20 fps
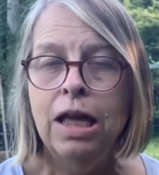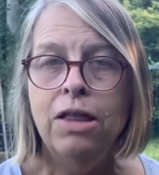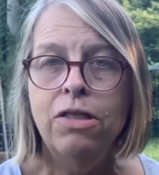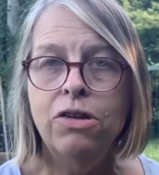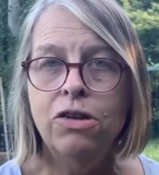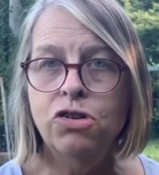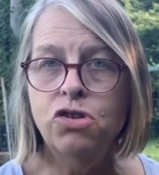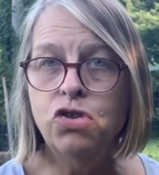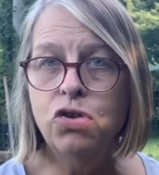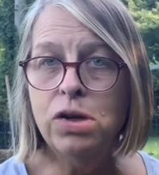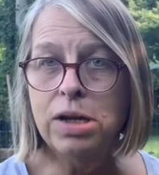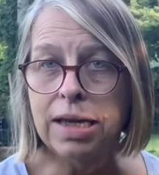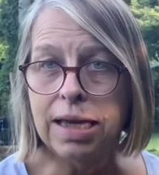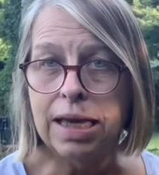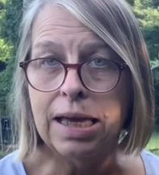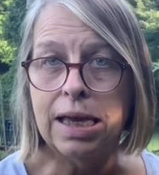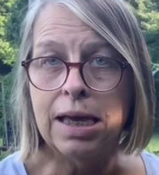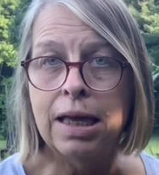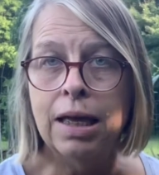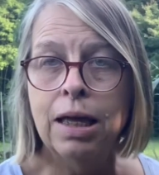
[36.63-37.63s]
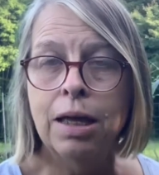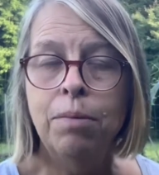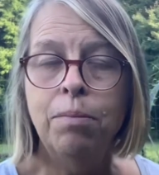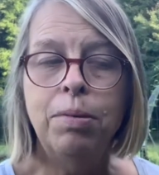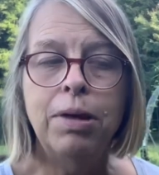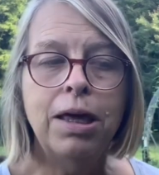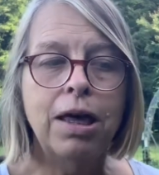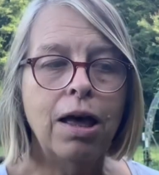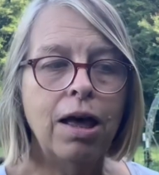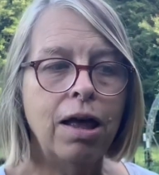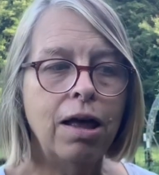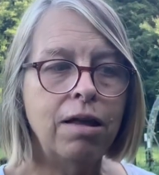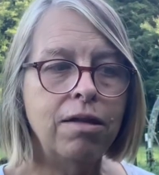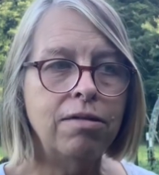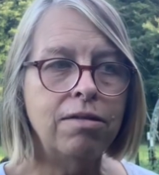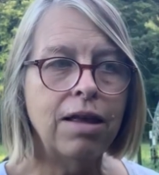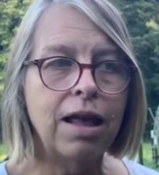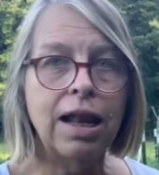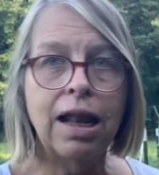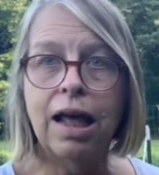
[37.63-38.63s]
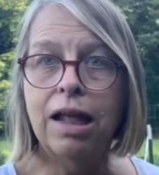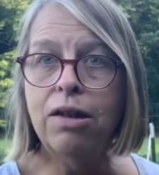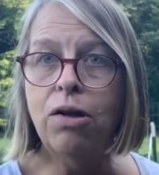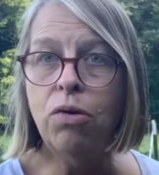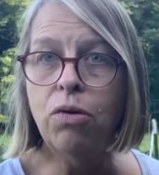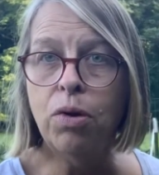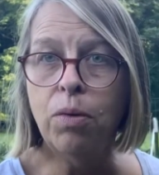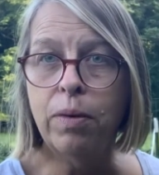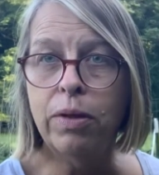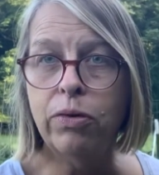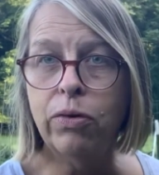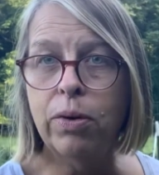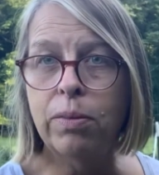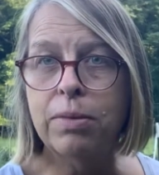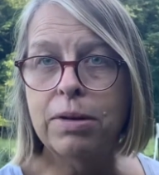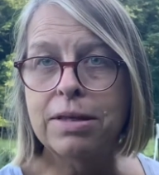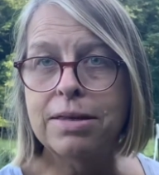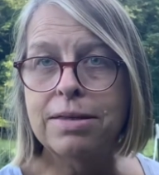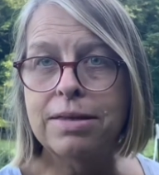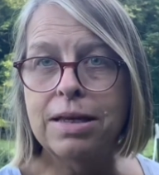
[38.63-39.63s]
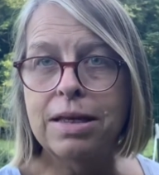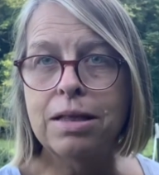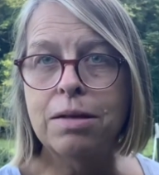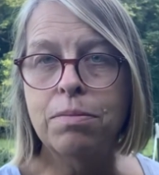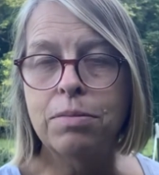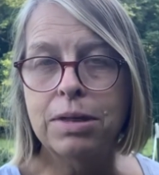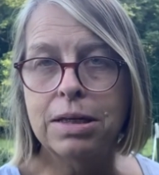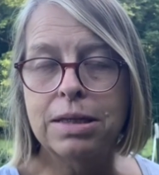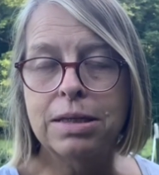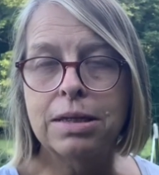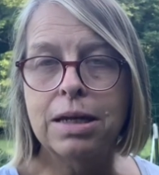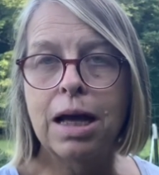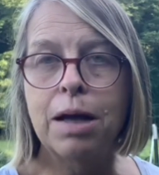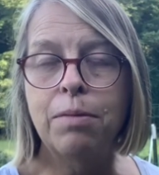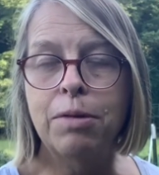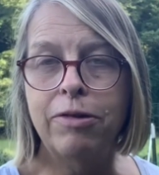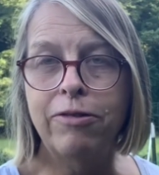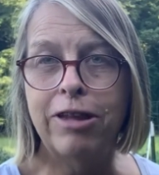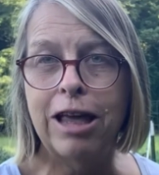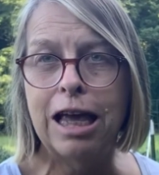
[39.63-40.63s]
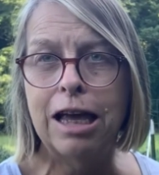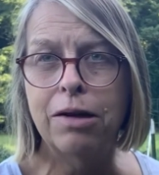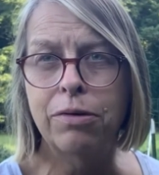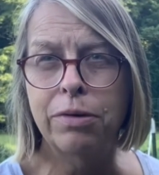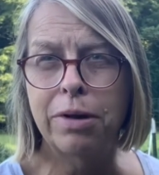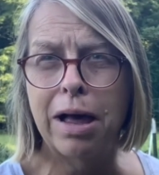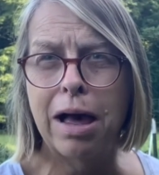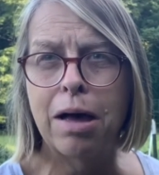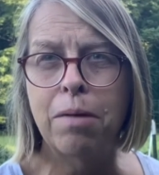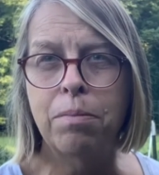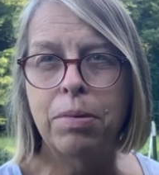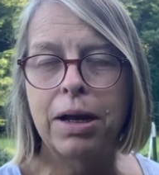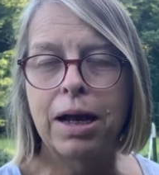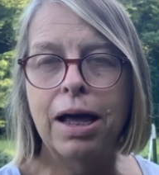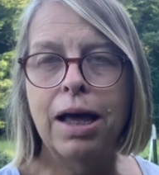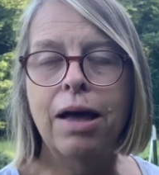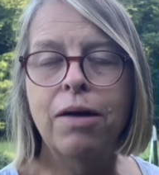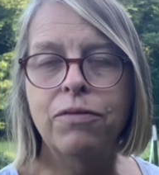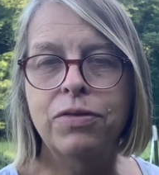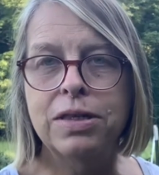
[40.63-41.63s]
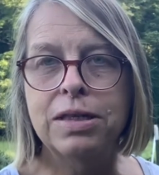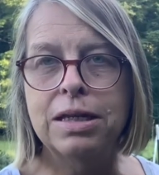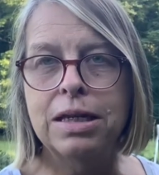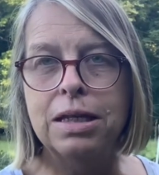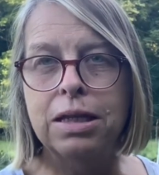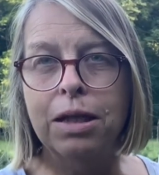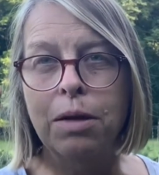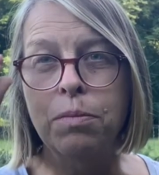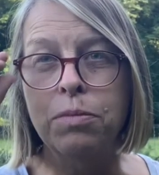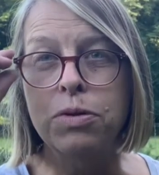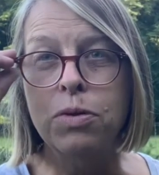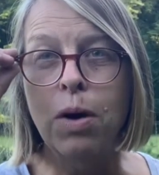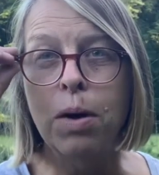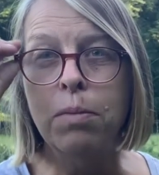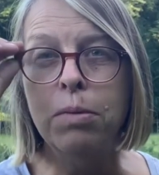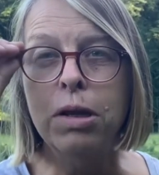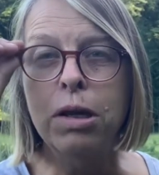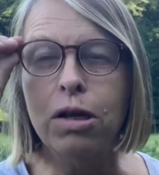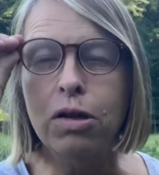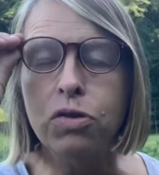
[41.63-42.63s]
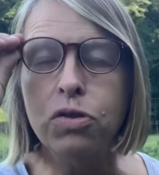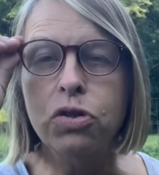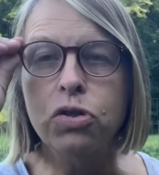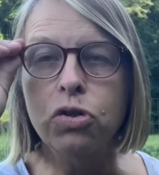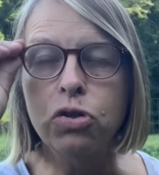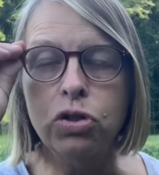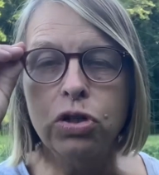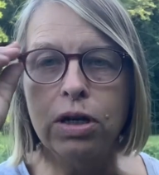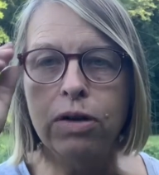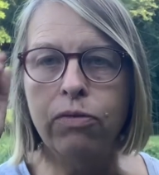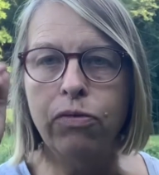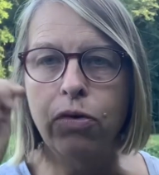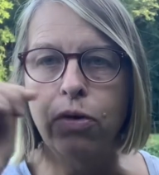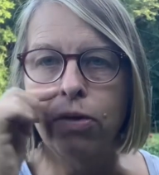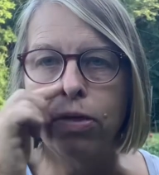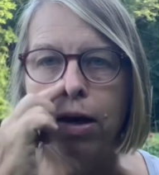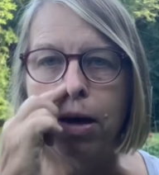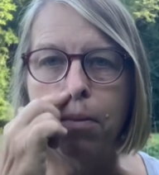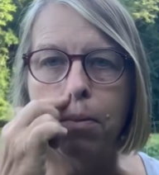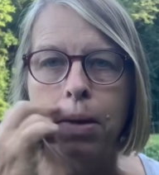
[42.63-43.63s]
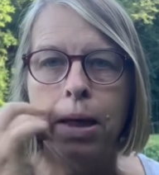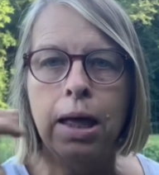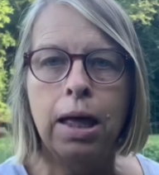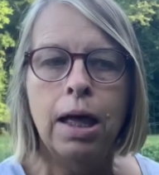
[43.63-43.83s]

They're tricky because, and I don't know whether I'm going to see them this time of day or not, but I have seen them. So I'm going to go searching for them.